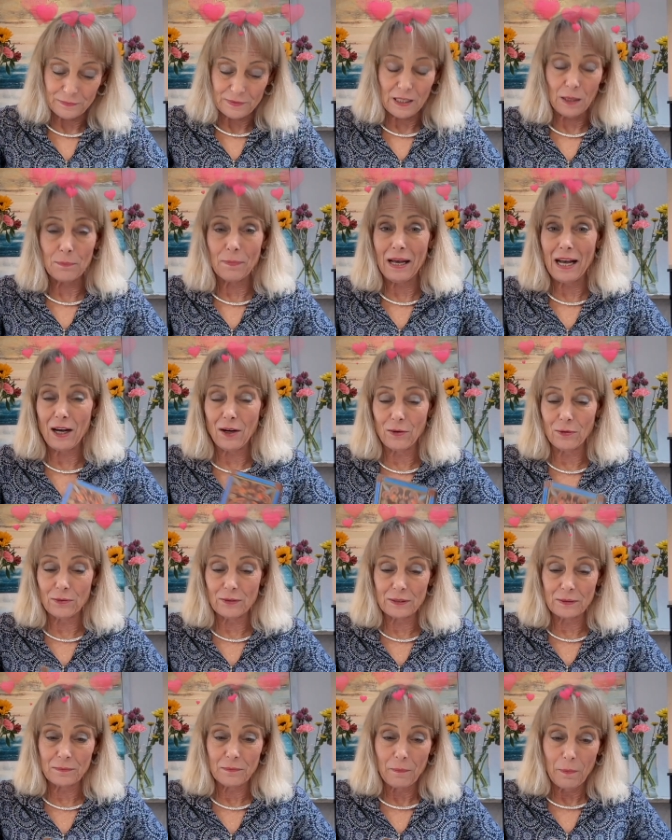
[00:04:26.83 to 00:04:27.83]
about.
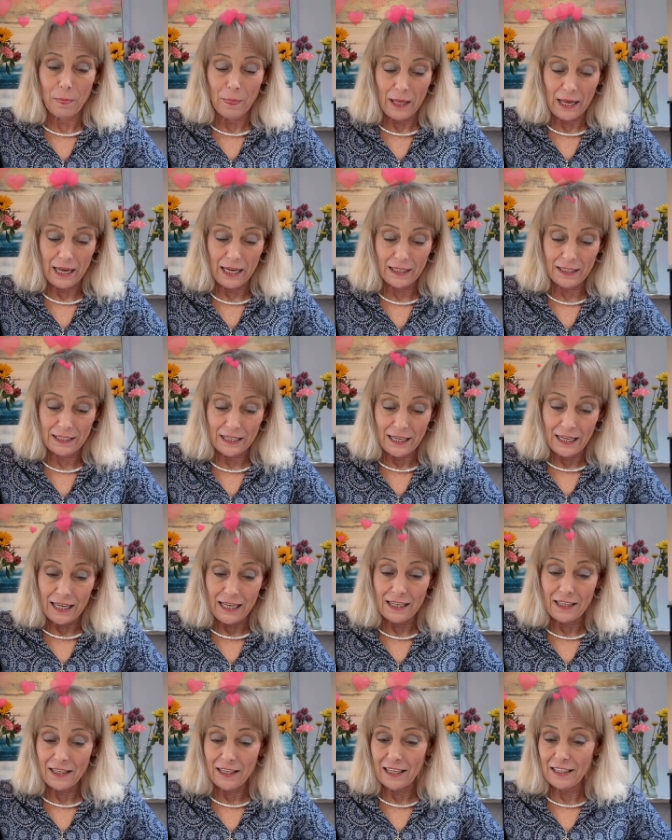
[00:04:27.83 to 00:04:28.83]
And
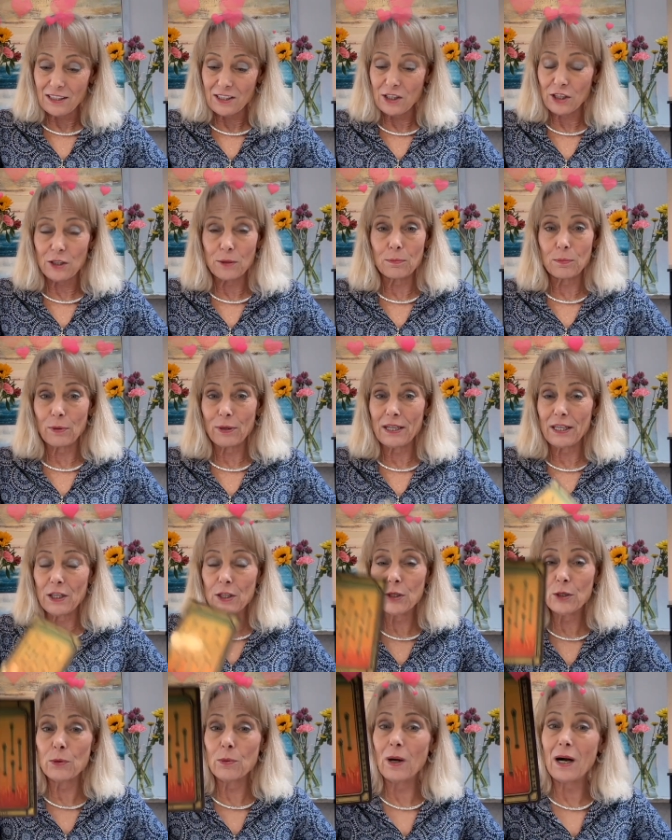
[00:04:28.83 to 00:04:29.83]
it's going to bring
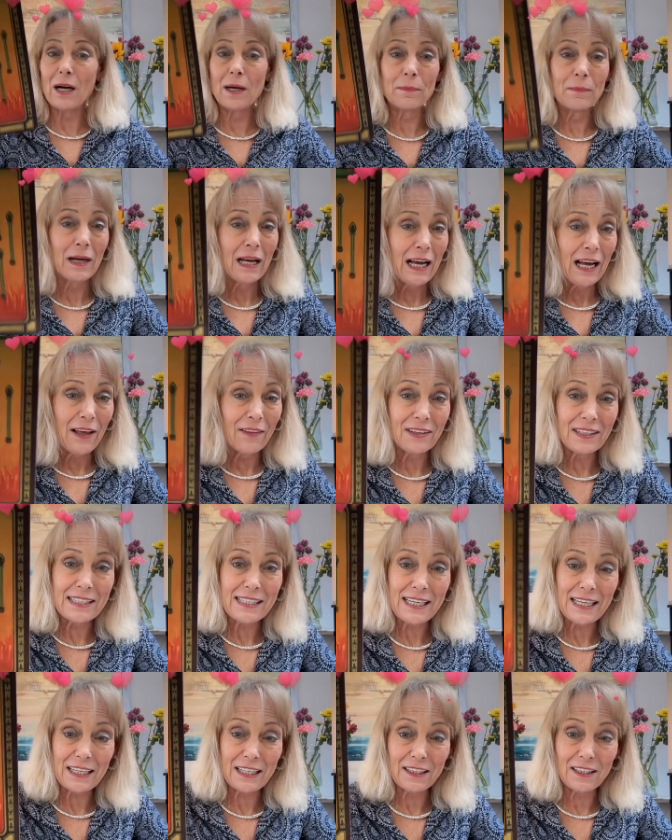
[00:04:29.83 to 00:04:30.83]
you um, the
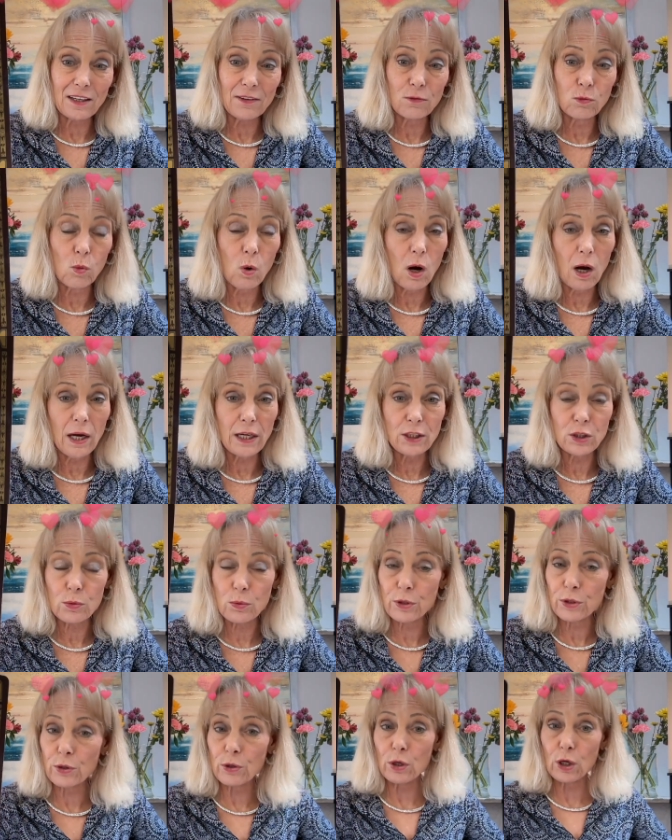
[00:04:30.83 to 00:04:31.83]
Ten of Wands,
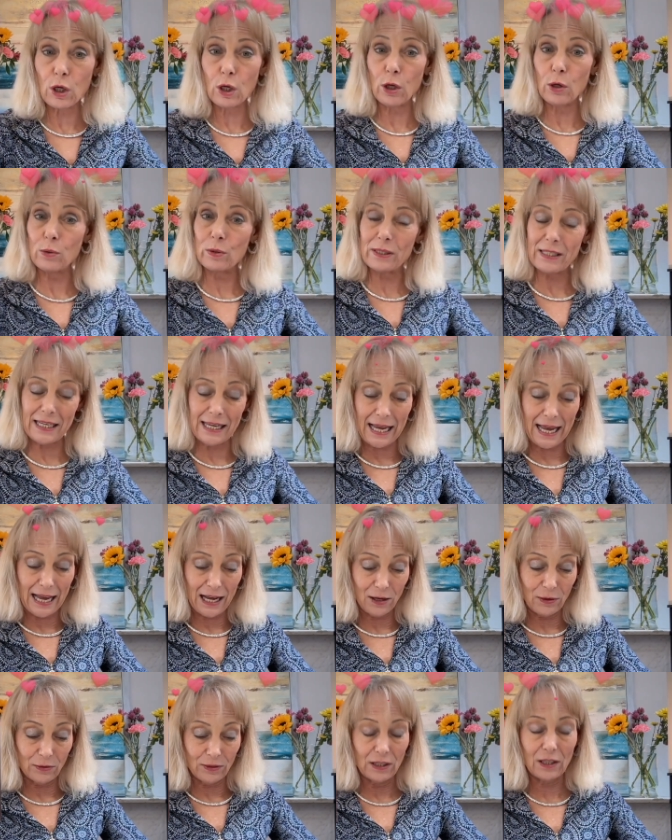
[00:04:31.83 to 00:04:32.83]
where you're closing
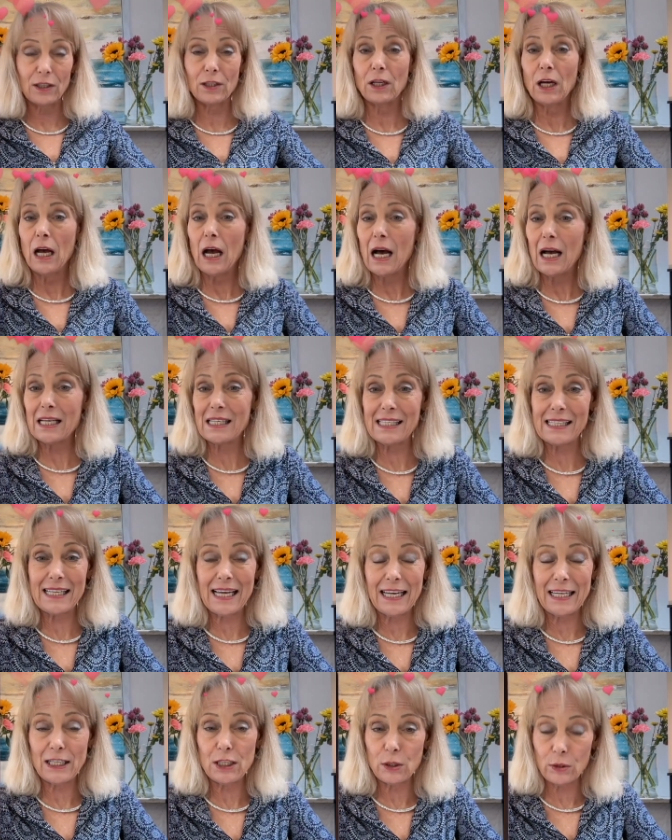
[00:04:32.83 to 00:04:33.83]
out an, a
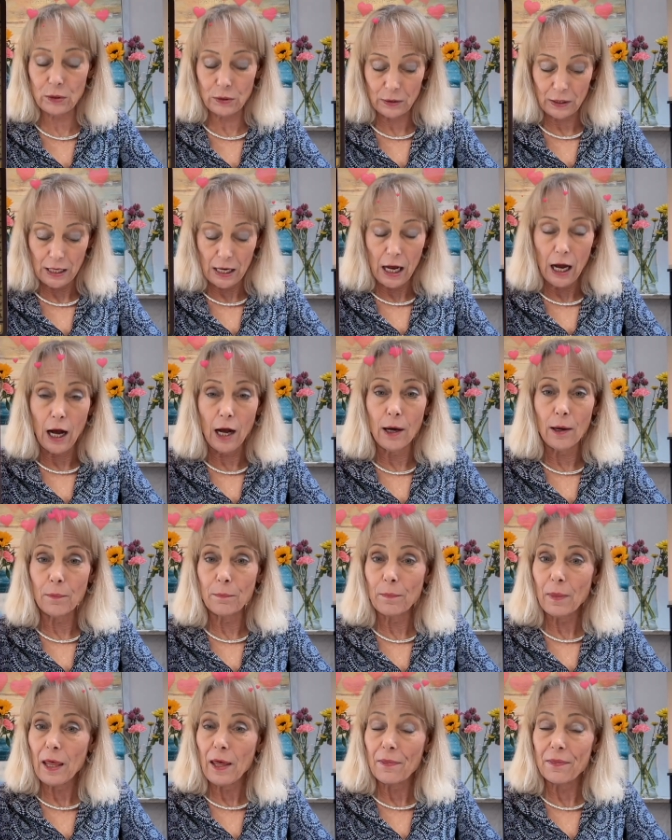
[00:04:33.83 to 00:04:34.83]
cycle um,
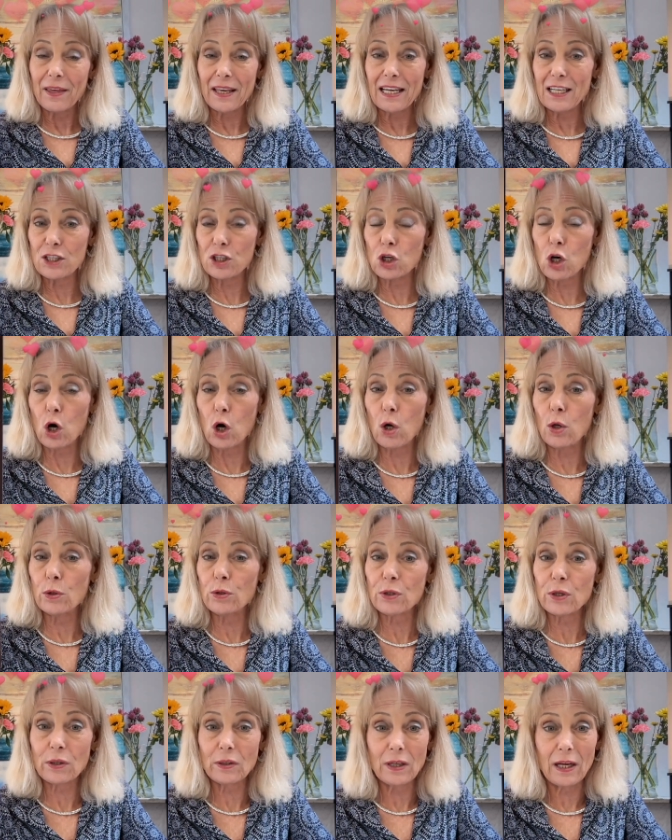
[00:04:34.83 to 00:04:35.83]
that has
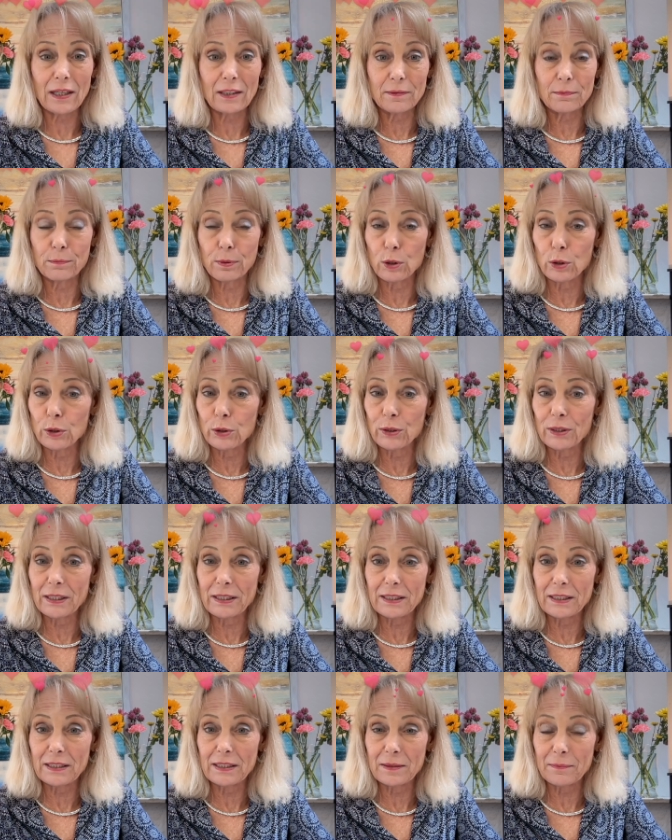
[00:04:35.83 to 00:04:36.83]
caused a lot of
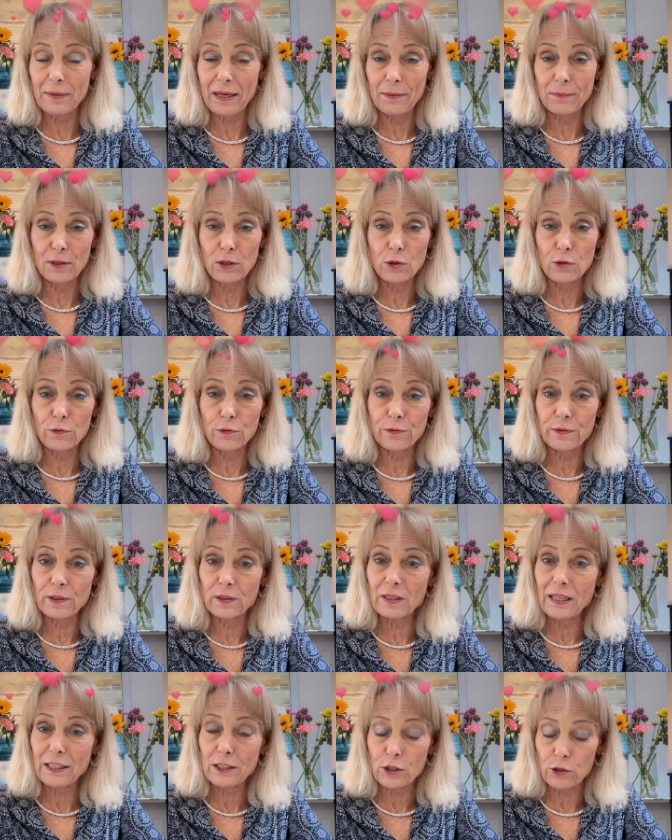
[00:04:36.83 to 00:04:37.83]
burden. Maybe you feel
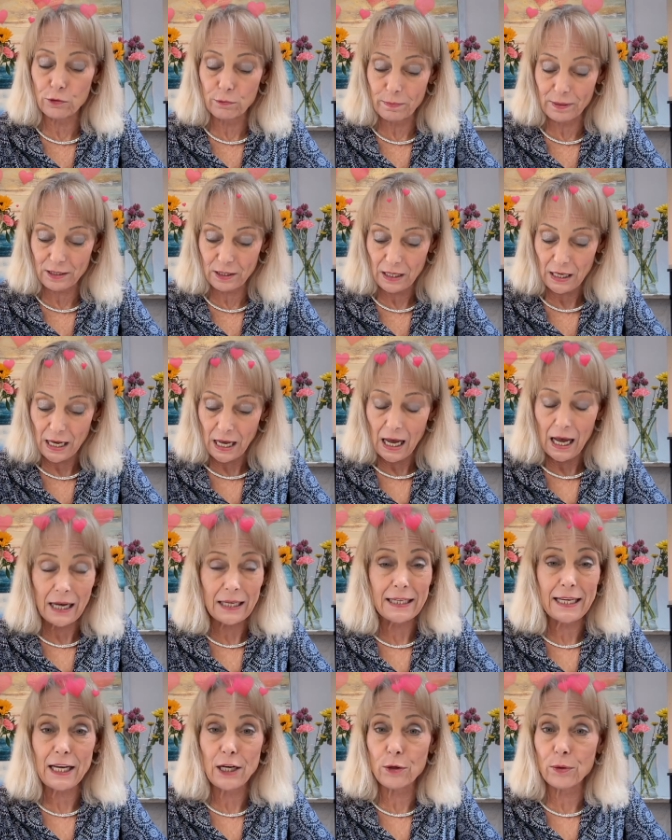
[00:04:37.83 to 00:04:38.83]
like you've been uh,
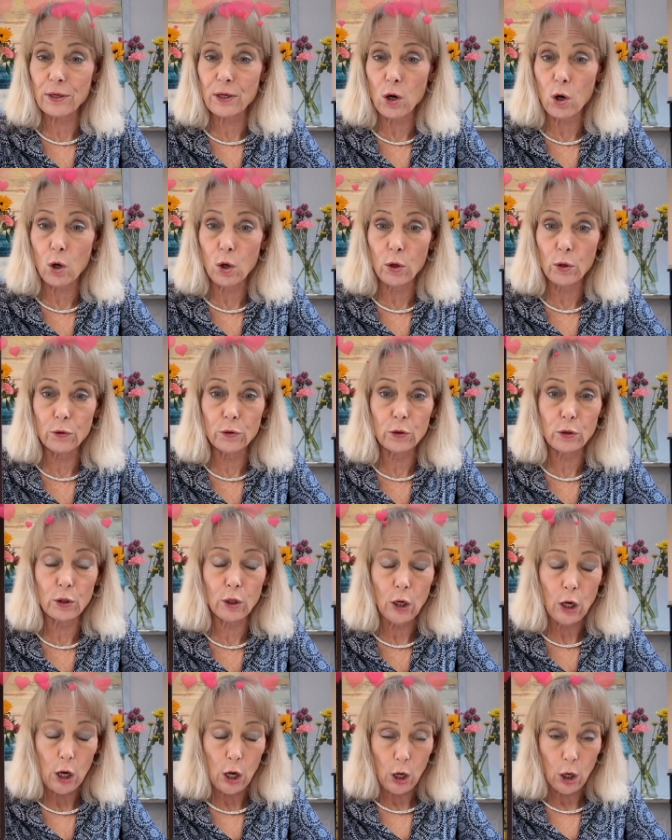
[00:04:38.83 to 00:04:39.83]
carrying all the
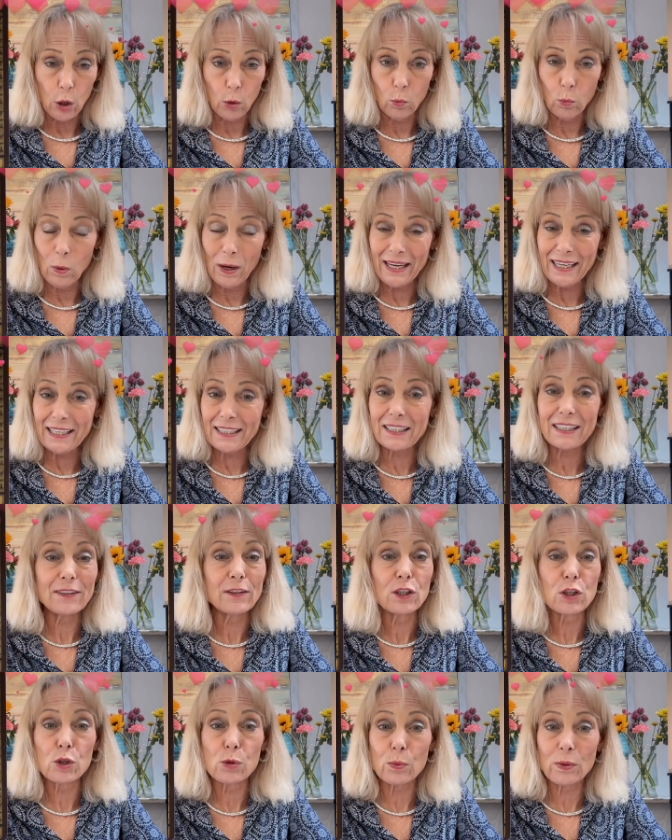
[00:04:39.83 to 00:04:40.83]
uh, weight in
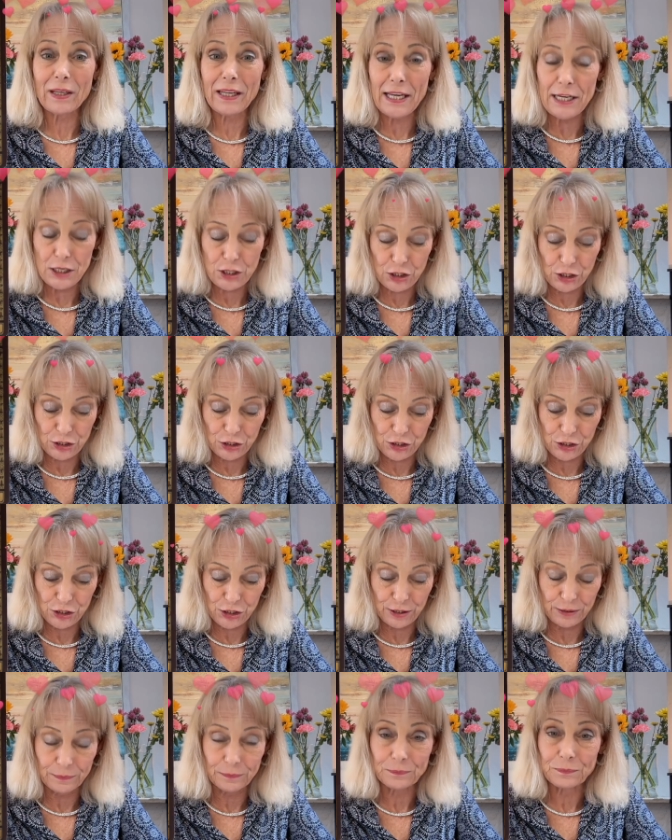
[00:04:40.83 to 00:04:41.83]
this
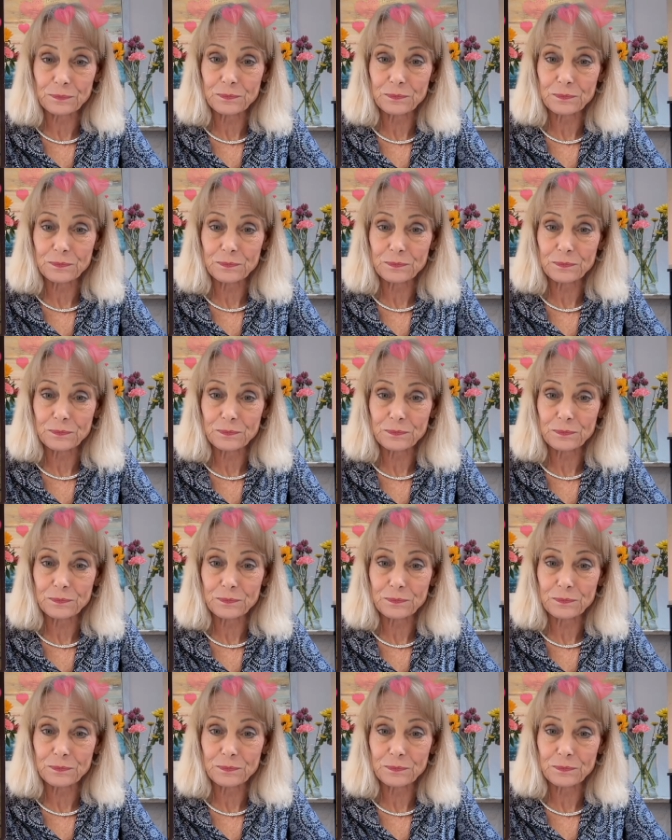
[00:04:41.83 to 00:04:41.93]
relationship